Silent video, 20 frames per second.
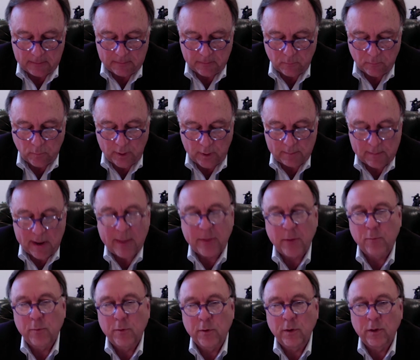What might the
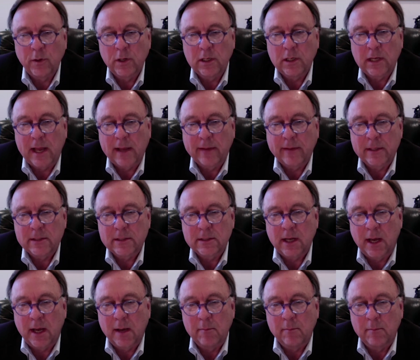world look like this
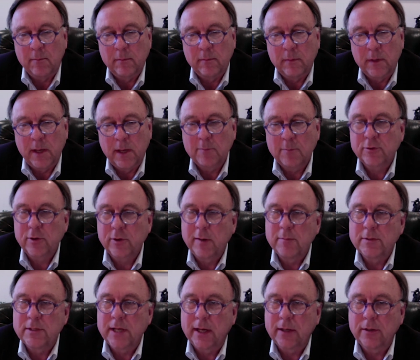time? The upstream
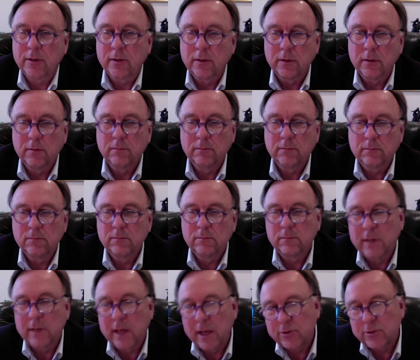sector,
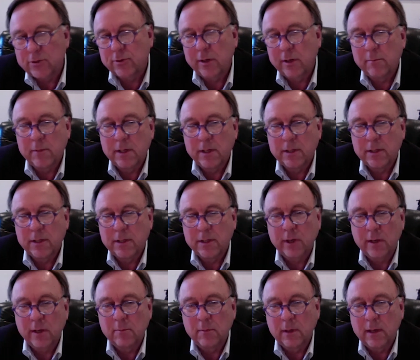downstream,
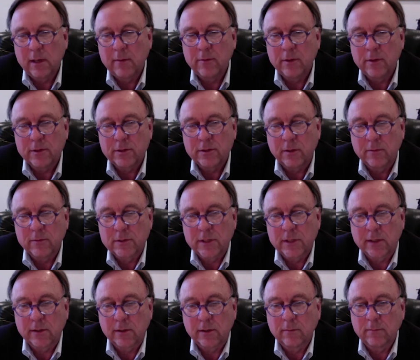midstream, and even the service sector.